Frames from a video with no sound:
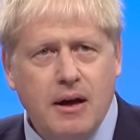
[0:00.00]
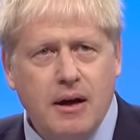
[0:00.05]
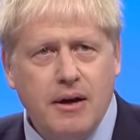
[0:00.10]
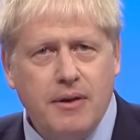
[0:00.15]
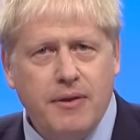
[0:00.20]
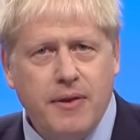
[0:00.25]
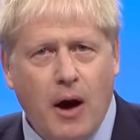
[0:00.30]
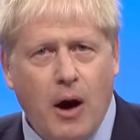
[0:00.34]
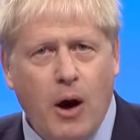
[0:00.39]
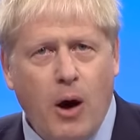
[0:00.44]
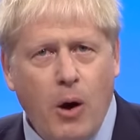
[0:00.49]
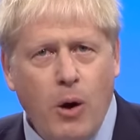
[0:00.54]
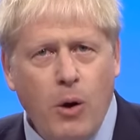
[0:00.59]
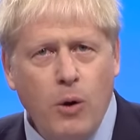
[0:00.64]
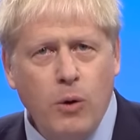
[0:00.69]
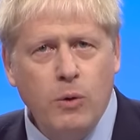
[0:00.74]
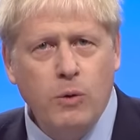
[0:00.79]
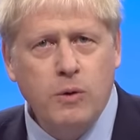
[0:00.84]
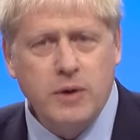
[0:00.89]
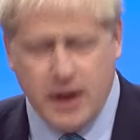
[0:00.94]
the
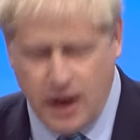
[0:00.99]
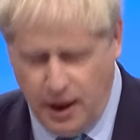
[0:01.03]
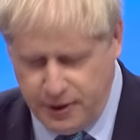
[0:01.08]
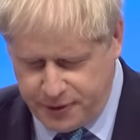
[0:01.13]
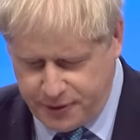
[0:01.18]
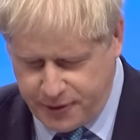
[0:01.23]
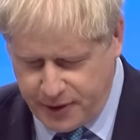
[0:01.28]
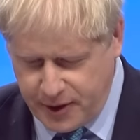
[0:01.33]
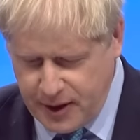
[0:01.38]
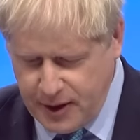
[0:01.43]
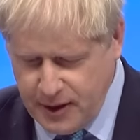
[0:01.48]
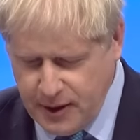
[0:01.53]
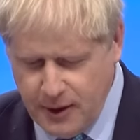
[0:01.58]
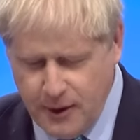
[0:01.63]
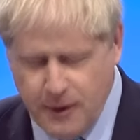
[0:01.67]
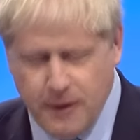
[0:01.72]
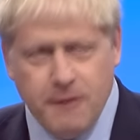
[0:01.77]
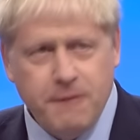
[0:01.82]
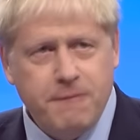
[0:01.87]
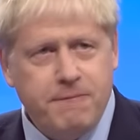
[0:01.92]
whole country
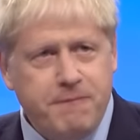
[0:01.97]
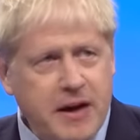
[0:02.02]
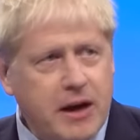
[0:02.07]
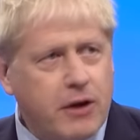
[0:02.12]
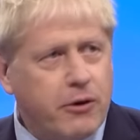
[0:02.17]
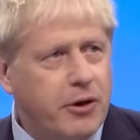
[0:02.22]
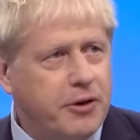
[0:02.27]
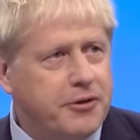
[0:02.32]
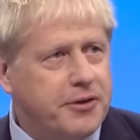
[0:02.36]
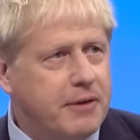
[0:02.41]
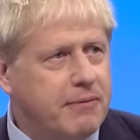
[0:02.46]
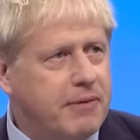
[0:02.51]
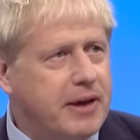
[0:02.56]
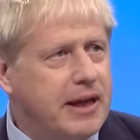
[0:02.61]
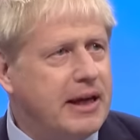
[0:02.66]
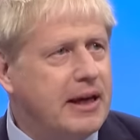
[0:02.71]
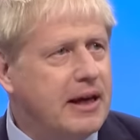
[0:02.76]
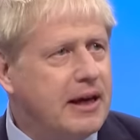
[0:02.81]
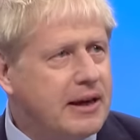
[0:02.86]
figuratively